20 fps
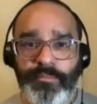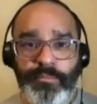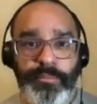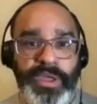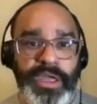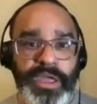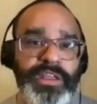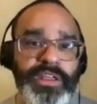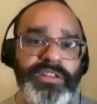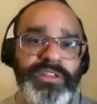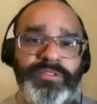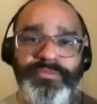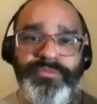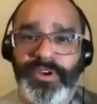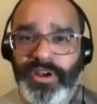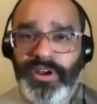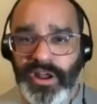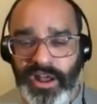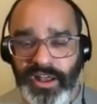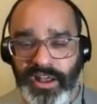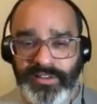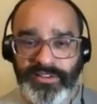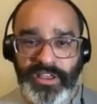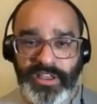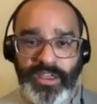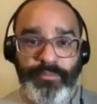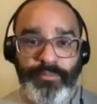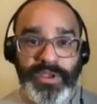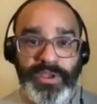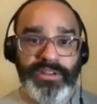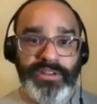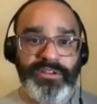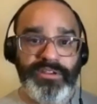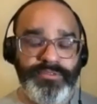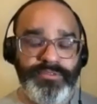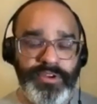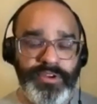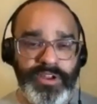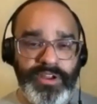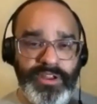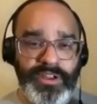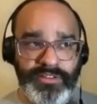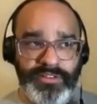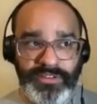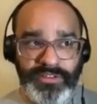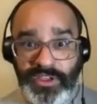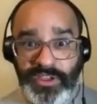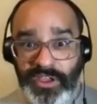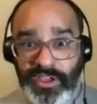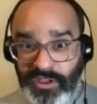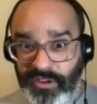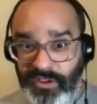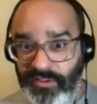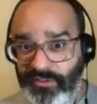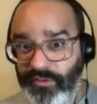many different gods and many different deities.